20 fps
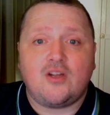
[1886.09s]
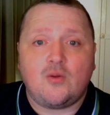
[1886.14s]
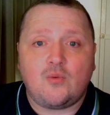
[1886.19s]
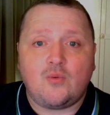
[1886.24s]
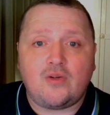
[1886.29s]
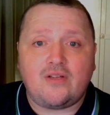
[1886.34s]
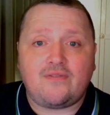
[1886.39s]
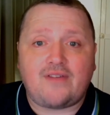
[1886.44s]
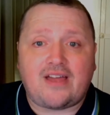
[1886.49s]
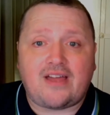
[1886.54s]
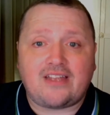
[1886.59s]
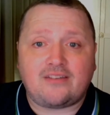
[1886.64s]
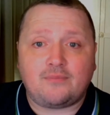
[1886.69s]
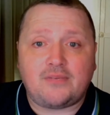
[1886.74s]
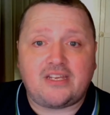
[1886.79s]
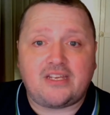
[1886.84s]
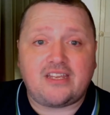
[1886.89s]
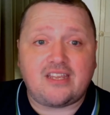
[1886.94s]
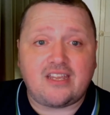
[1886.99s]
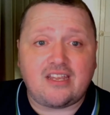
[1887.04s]
with Adam
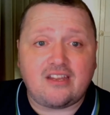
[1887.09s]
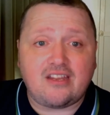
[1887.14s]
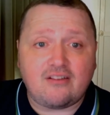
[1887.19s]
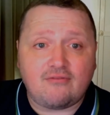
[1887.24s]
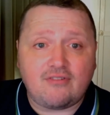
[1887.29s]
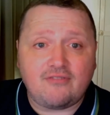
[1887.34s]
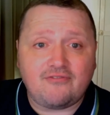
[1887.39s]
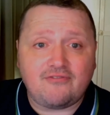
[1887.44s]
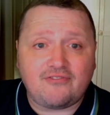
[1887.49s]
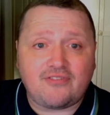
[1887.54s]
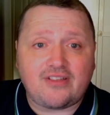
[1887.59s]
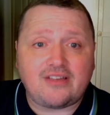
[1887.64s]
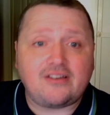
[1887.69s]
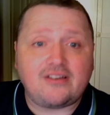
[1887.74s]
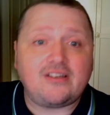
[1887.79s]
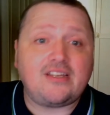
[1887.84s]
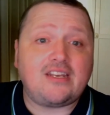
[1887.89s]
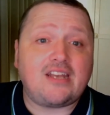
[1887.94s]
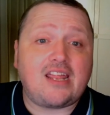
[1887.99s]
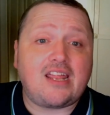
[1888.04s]
Kieran
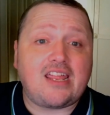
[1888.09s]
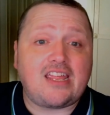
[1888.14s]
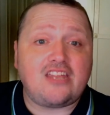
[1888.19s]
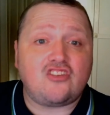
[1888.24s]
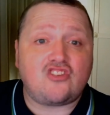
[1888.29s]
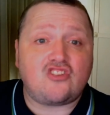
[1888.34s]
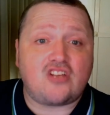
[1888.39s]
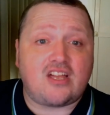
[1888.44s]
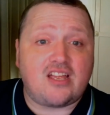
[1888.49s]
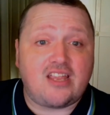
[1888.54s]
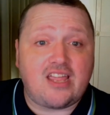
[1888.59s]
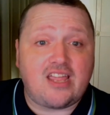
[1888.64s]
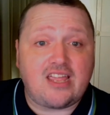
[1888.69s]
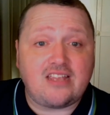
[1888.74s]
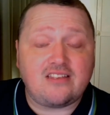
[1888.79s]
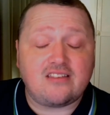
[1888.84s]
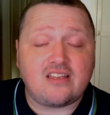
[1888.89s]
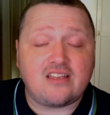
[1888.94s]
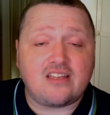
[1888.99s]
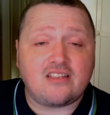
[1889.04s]
failing a HIA
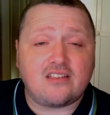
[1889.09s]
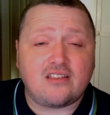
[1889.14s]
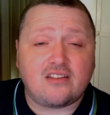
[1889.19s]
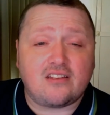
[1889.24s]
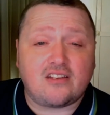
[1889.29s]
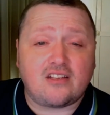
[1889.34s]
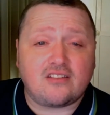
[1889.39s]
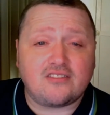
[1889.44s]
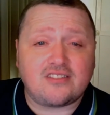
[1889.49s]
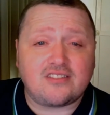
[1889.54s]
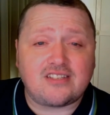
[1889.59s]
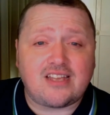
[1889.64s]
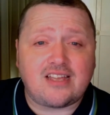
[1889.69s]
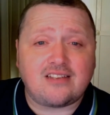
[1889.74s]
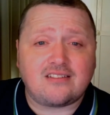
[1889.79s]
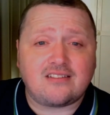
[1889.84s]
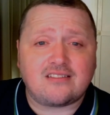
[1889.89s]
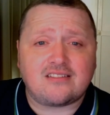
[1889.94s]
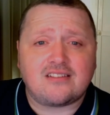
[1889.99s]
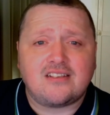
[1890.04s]
contact